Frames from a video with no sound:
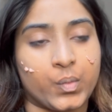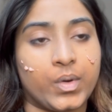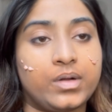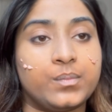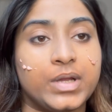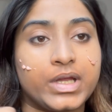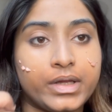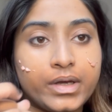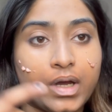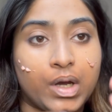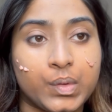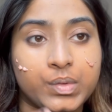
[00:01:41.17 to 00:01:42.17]
While blending
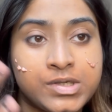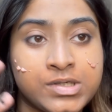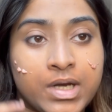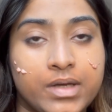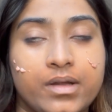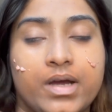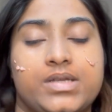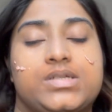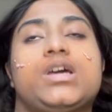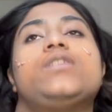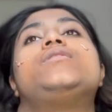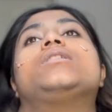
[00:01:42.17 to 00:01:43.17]
out this highlighter,
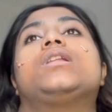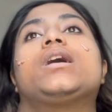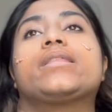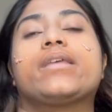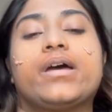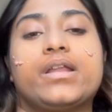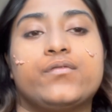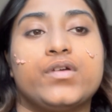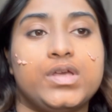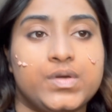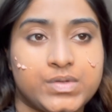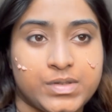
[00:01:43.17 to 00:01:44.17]
I feel like that if I
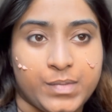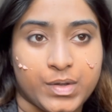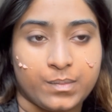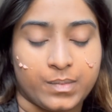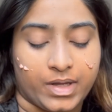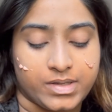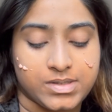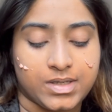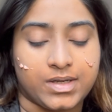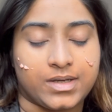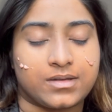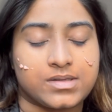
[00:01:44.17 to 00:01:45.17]
use a beauty
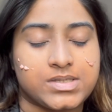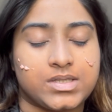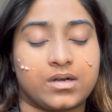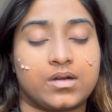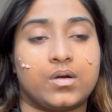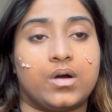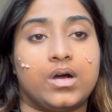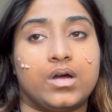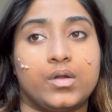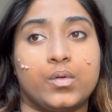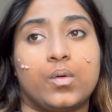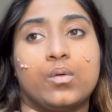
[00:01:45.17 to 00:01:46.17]
blender, it'll suck
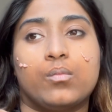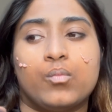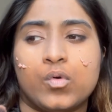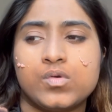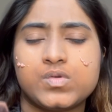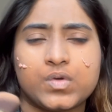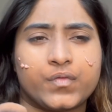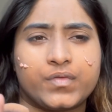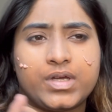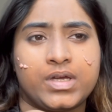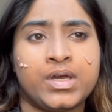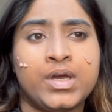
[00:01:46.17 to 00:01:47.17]
on most of
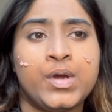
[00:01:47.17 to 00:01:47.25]
the